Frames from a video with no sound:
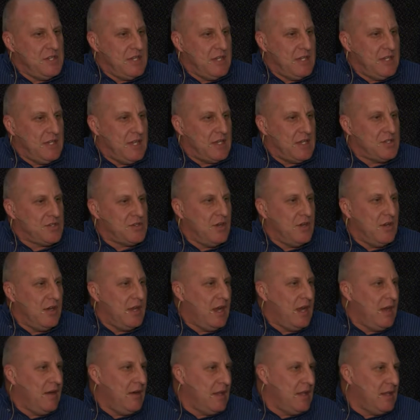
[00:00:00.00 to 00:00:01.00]
in an industrial
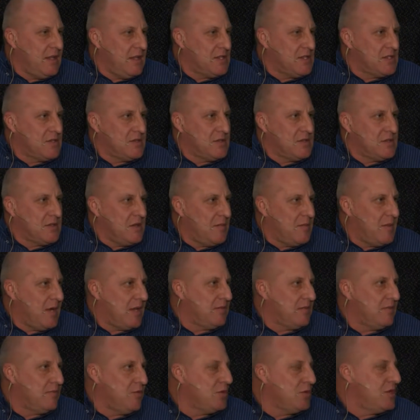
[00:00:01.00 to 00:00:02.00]
area that's
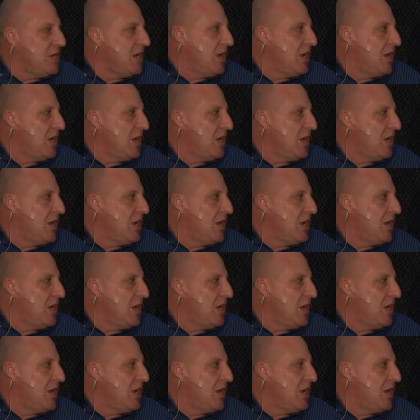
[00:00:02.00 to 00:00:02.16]
about 40